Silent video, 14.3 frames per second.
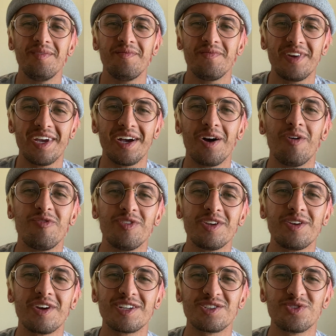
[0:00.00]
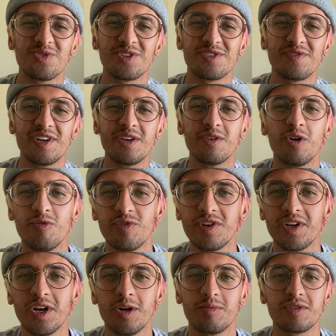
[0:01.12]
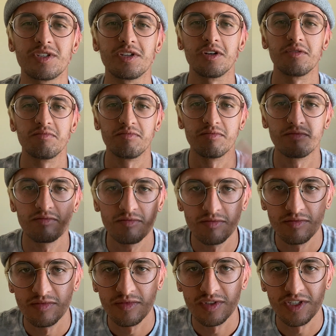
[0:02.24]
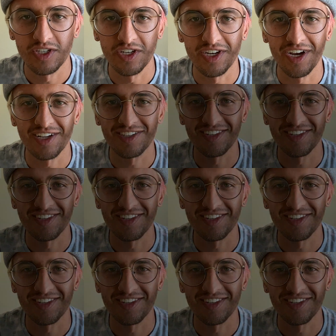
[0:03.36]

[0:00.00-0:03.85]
yeah, hopefully you guys enjoyed this video and hopefully it helped. So see you guys